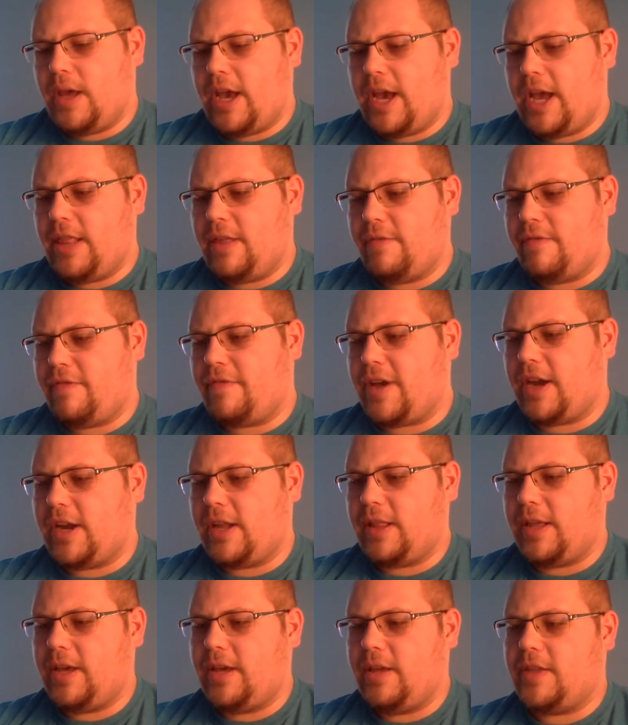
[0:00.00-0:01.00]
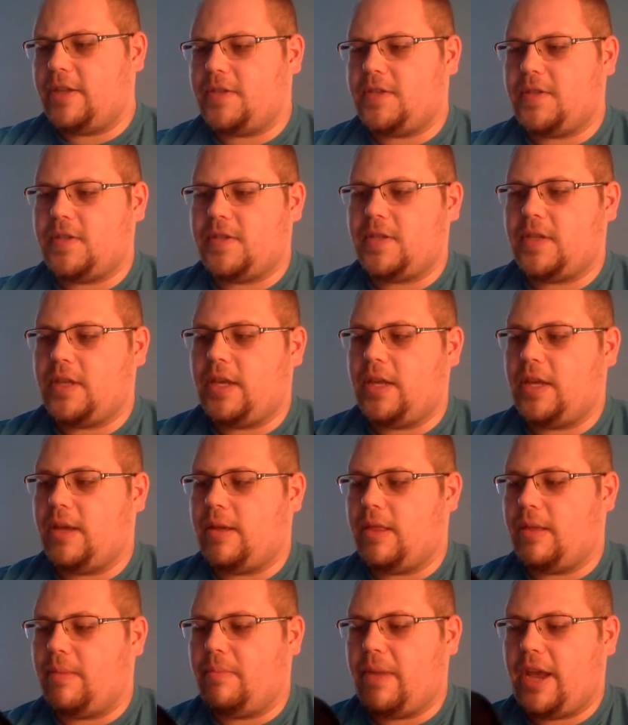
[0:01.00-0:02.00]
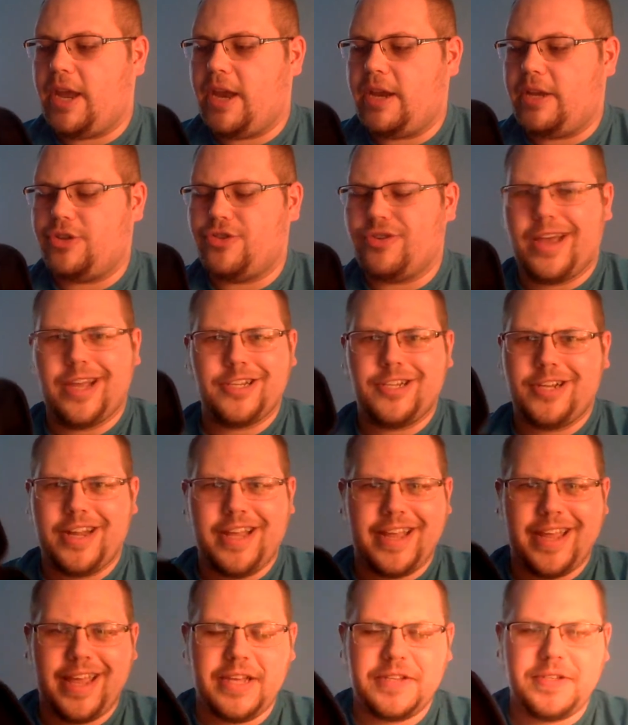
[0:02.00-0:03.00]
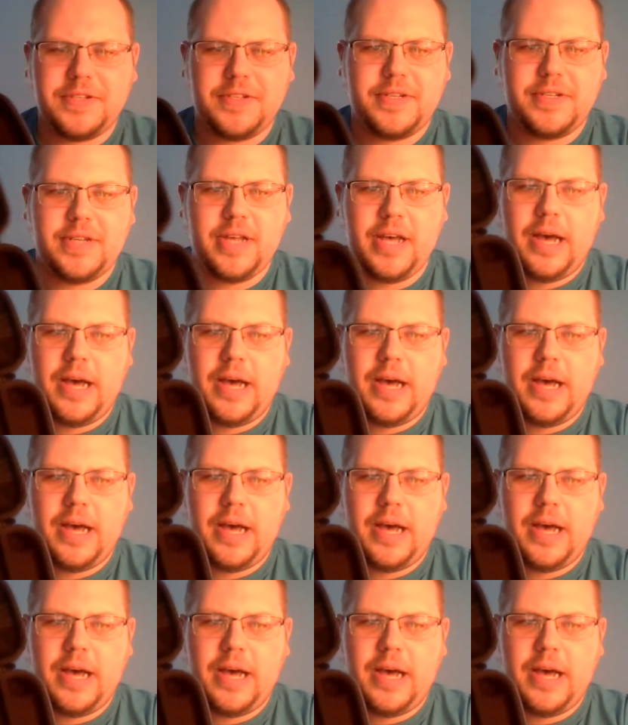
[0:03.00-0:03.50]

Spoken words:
And then finally, this is the main attraction, I guess,